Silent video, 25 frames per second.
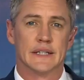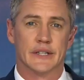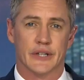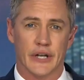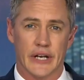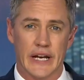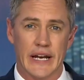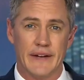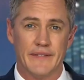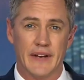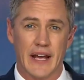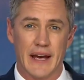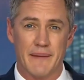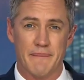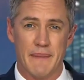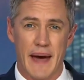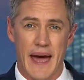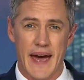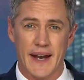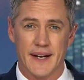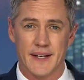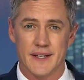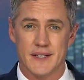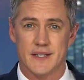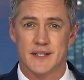Good evening. A
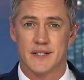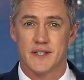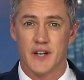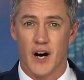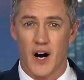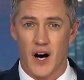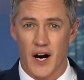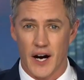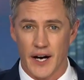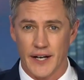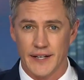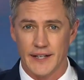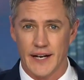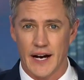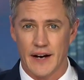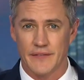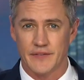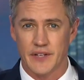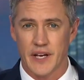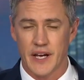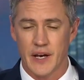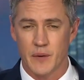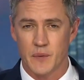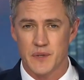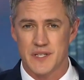man has died
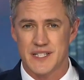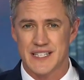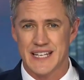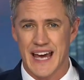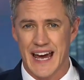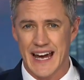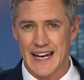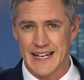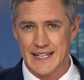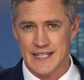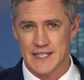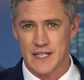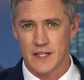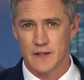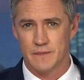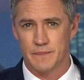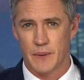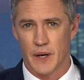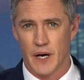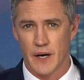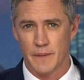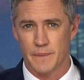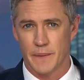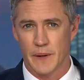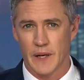after he was
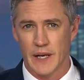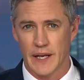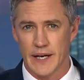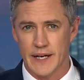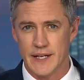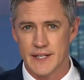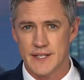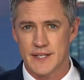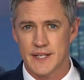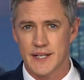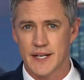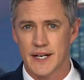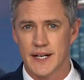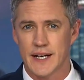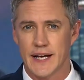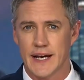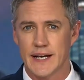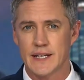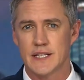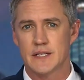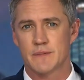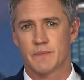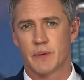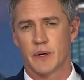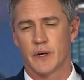tasered by police in an
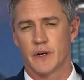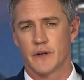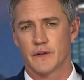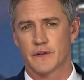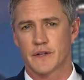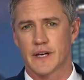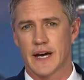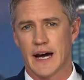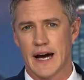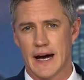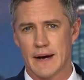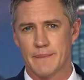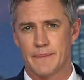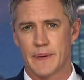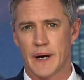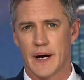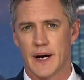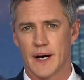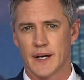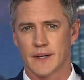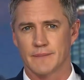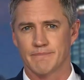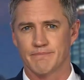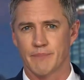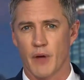East Perth car
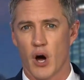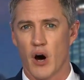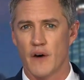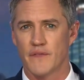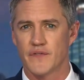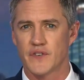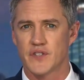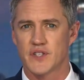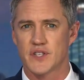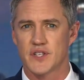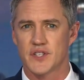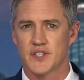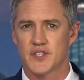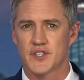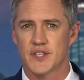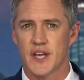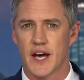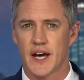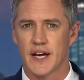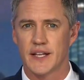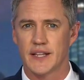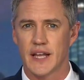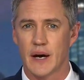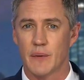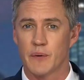park. Officers
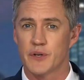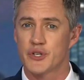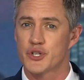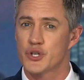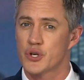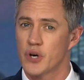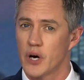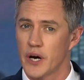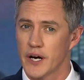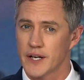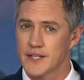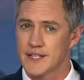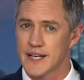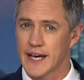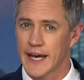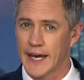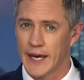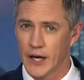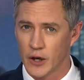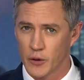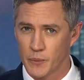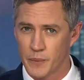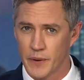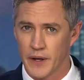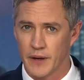say they were trying to
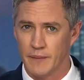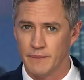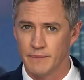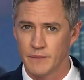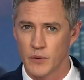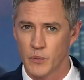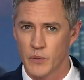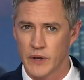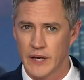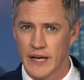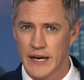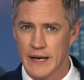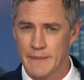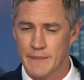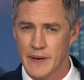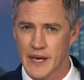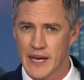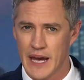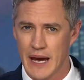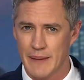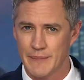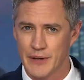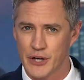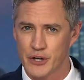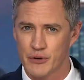help him when he
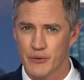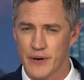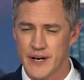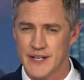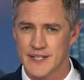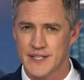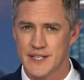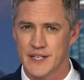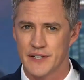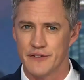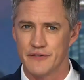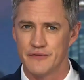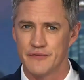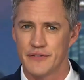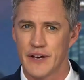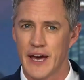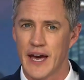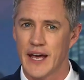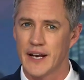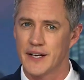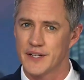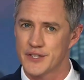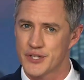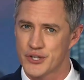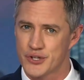became
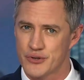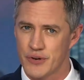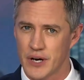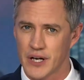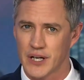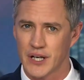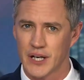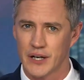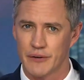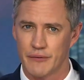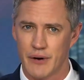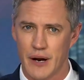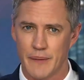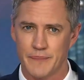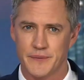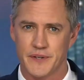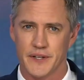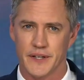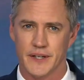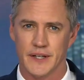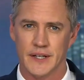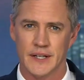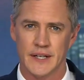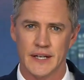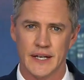aggressive and a struggle
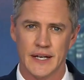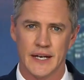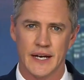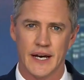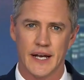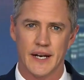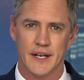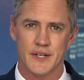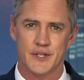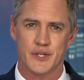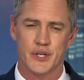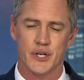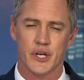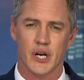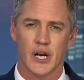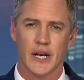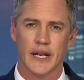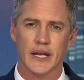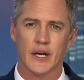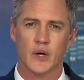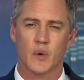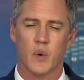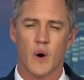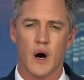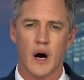erupted. An
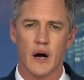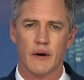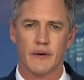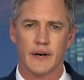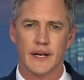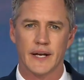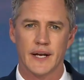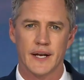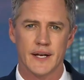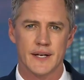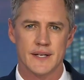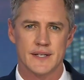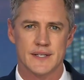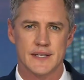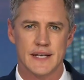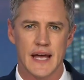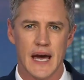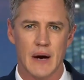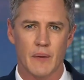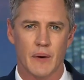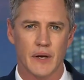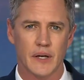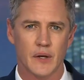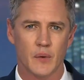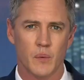internal inquiry is
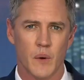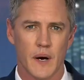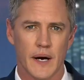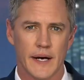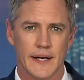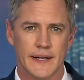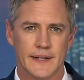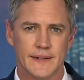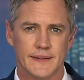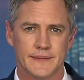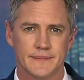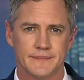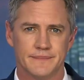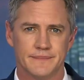now underway.